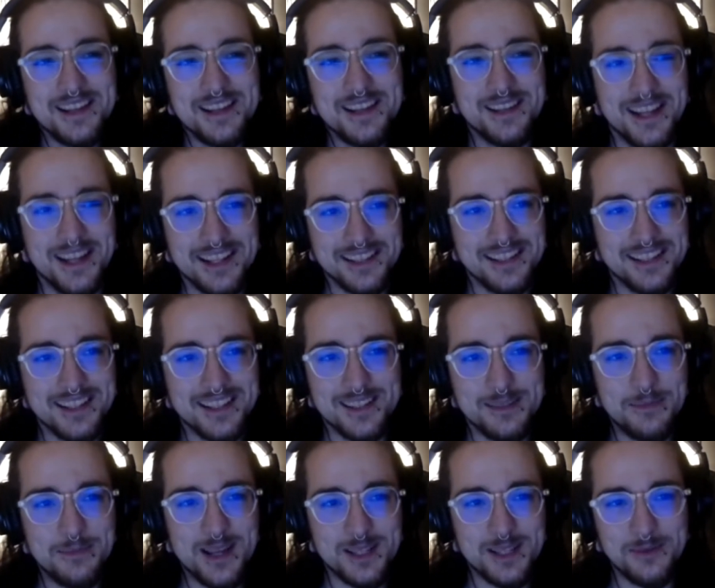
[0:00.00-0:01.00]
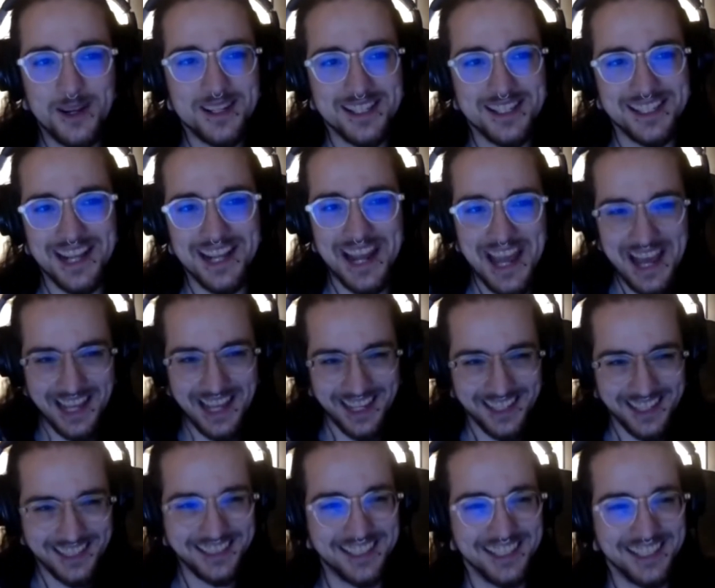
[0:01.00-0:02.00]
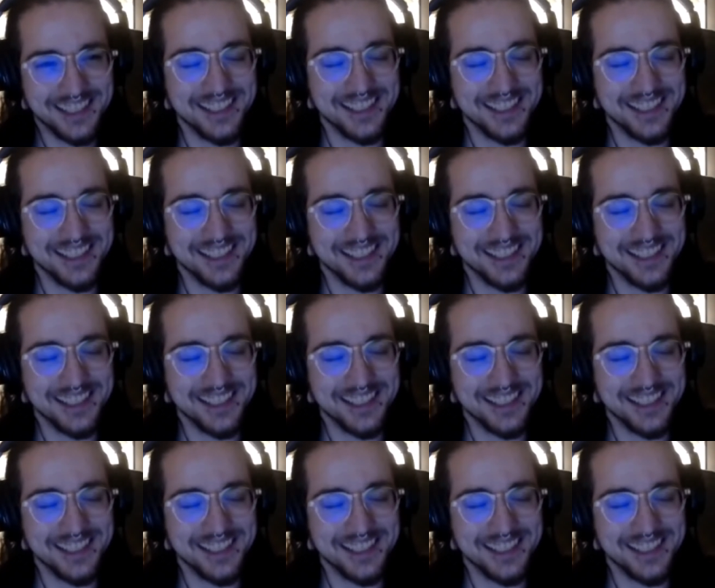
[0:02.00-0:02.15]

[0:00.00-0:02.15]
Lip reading: That's the best way to say it.